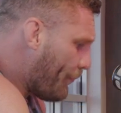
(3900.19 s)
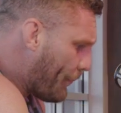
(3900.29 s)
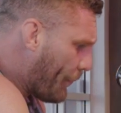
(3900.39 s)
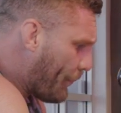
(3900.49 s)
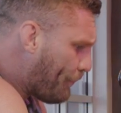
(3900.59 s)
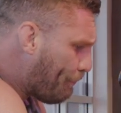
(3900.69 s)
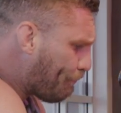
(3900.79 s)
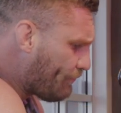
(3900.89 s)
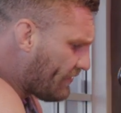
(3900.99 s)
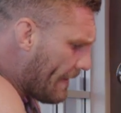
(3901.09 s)
Oh, you said
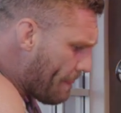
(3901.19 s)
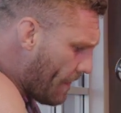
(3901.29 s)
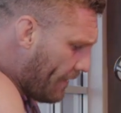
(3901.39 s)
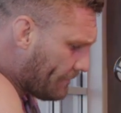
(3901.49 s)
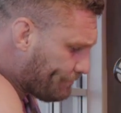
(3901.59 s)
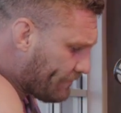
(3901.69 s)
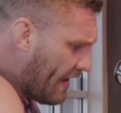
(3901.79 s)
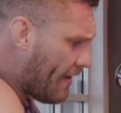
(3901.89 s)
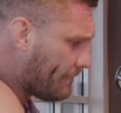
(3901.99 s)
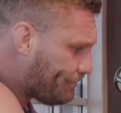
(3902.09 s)
the guys early on in
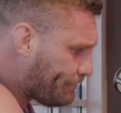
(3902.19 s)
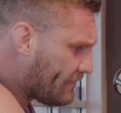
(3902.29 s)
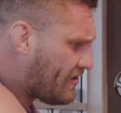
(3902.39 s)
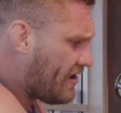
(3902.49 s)
the UFC, right?